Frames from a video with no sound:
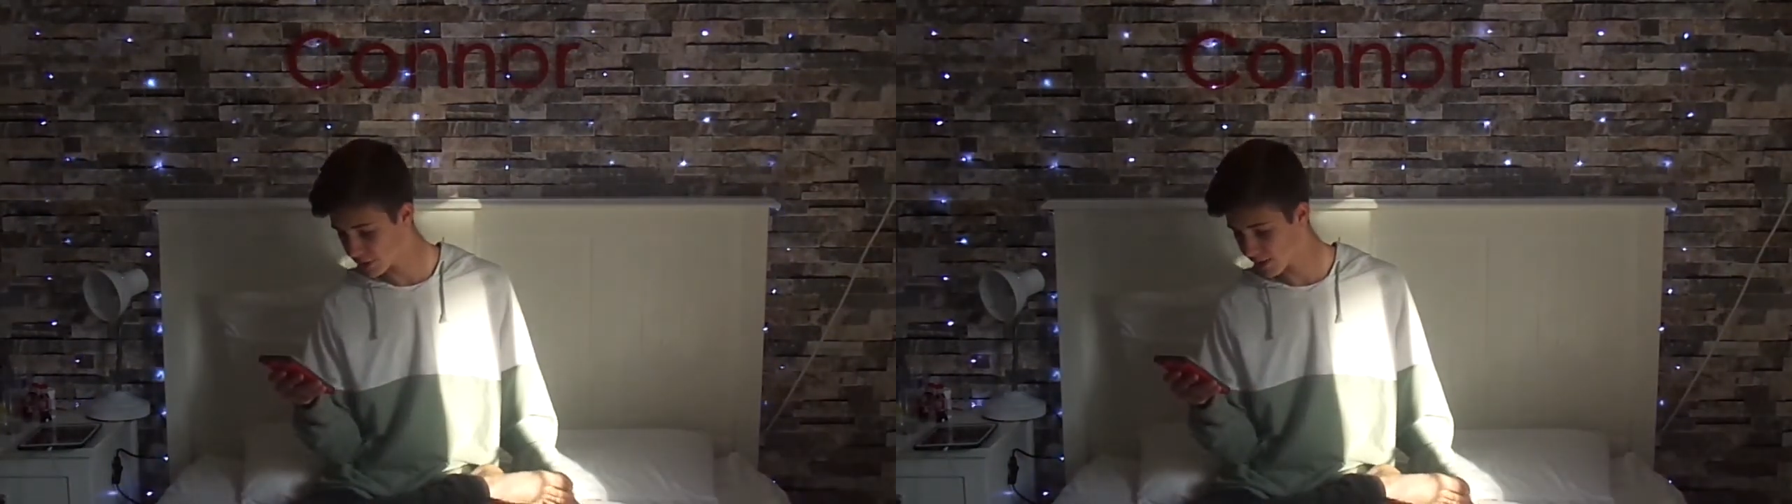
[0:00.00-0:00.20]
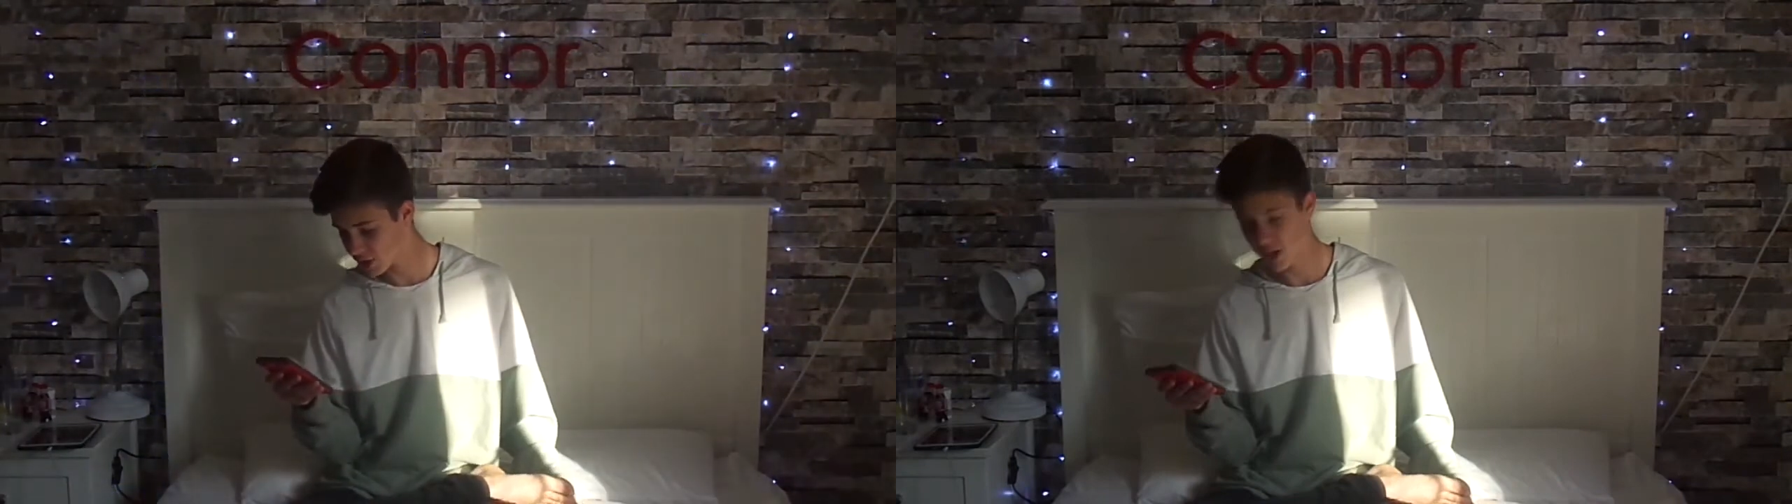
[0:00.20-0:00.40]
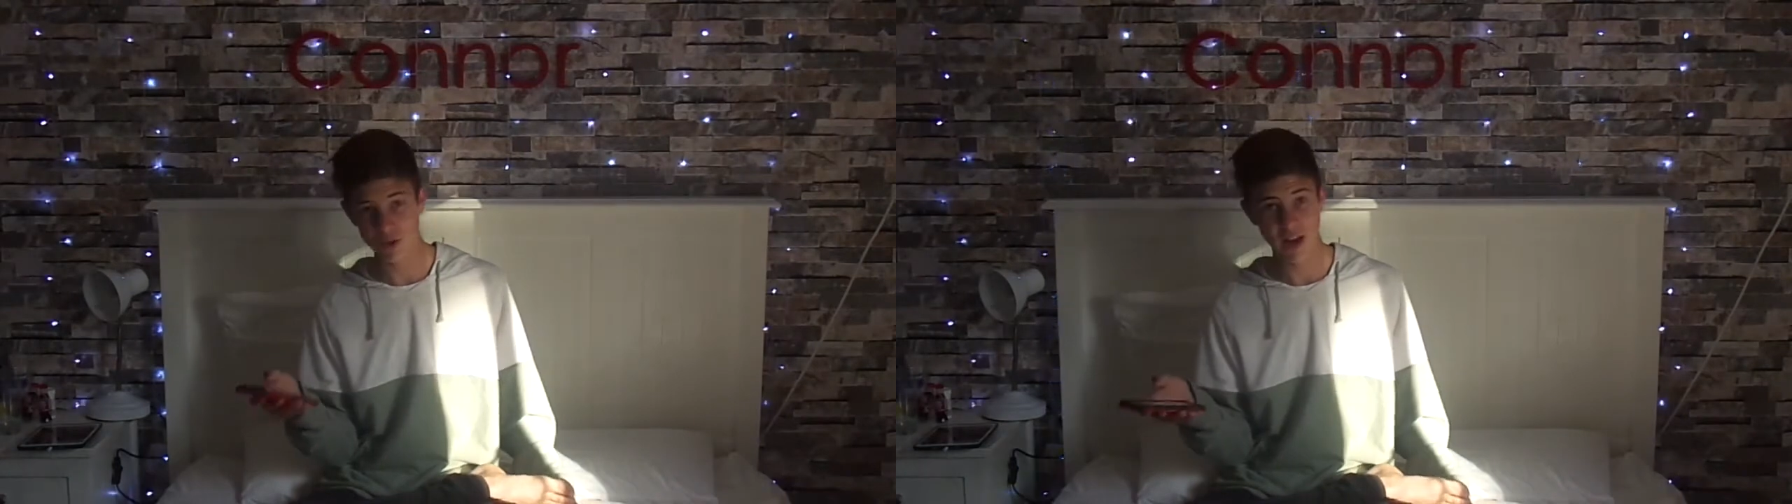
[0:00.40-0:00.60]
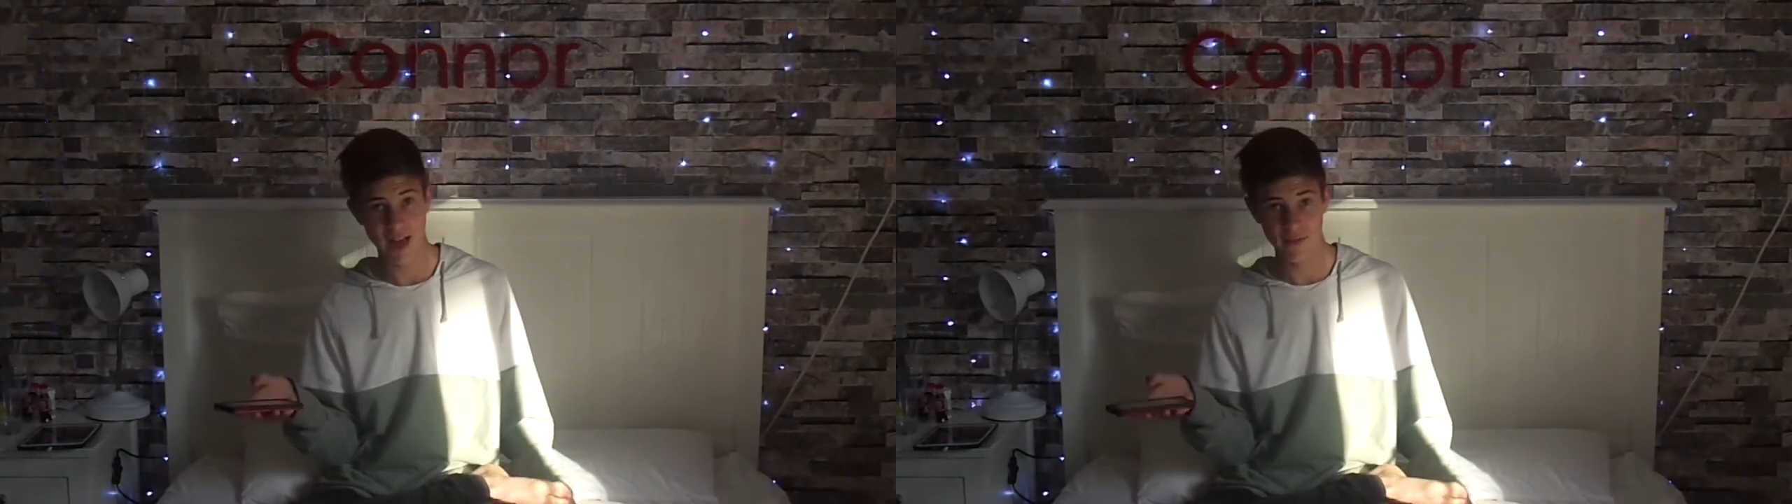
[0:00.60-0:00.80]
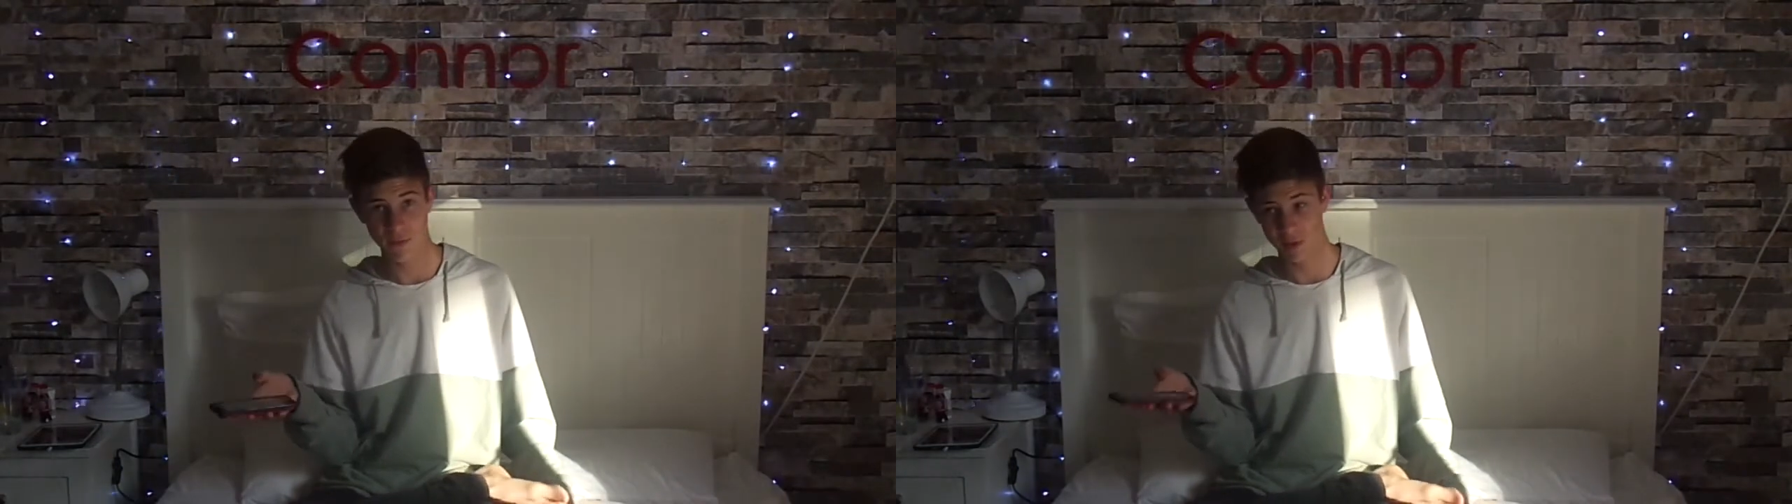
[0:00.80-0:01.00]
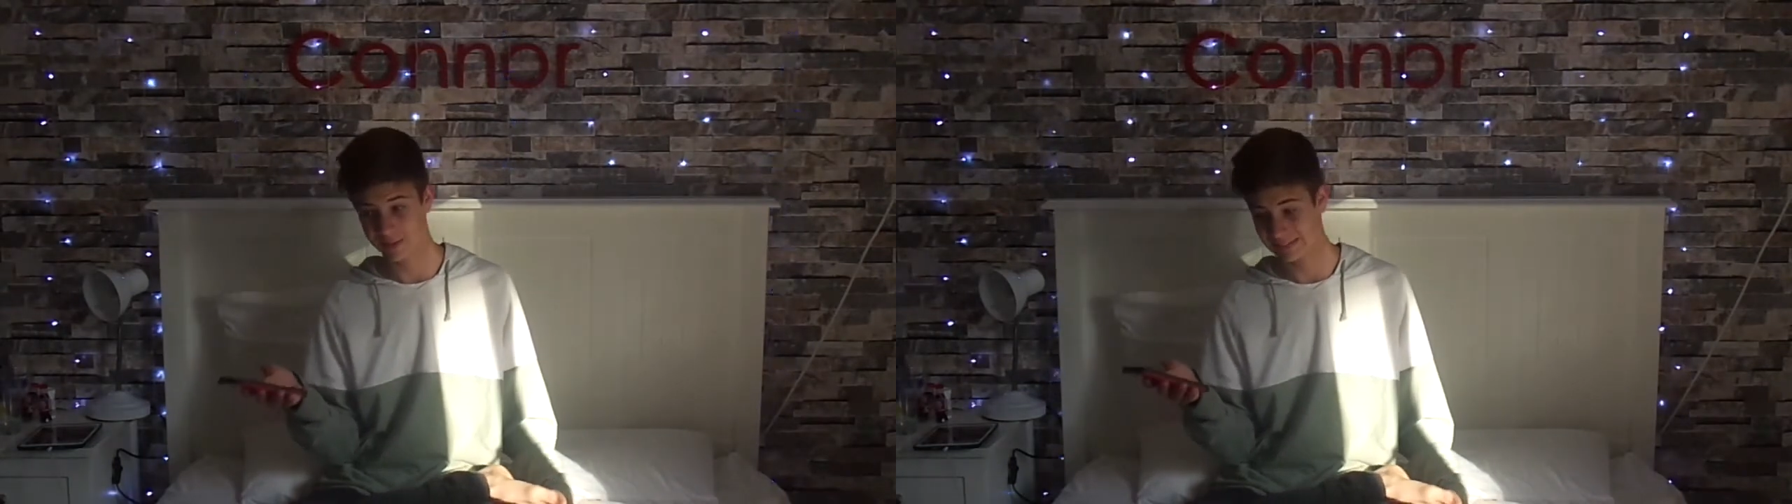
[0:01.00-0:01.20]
crush? I don't have one.